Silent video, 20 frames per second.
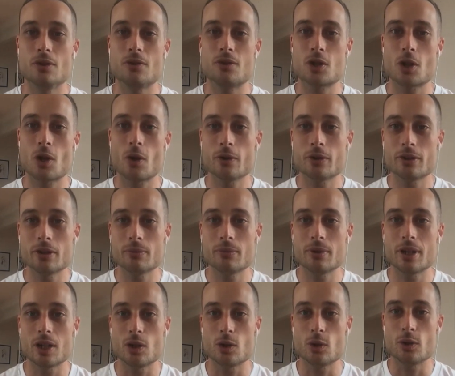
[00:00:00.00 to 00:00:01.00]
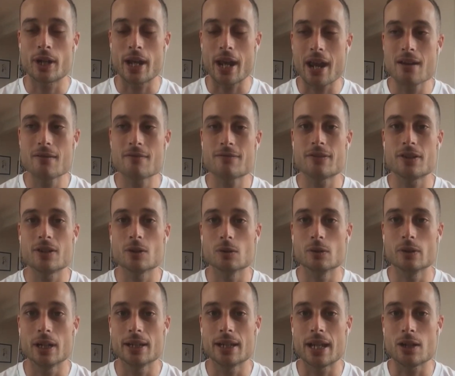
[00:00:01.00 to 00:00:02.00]
You're showing them that you can
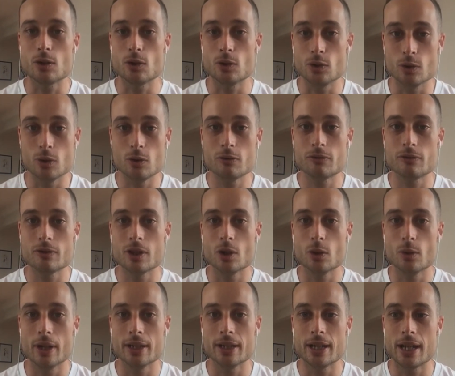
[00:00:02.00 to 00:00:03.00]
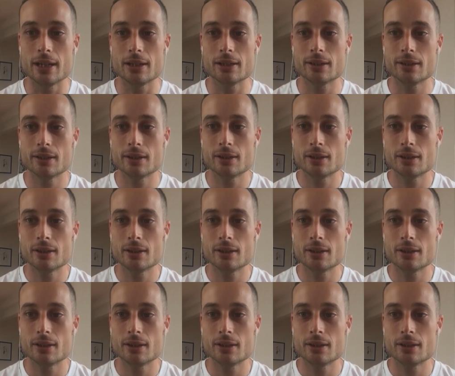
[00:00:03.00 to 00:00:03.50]
feel and that you do feel, and that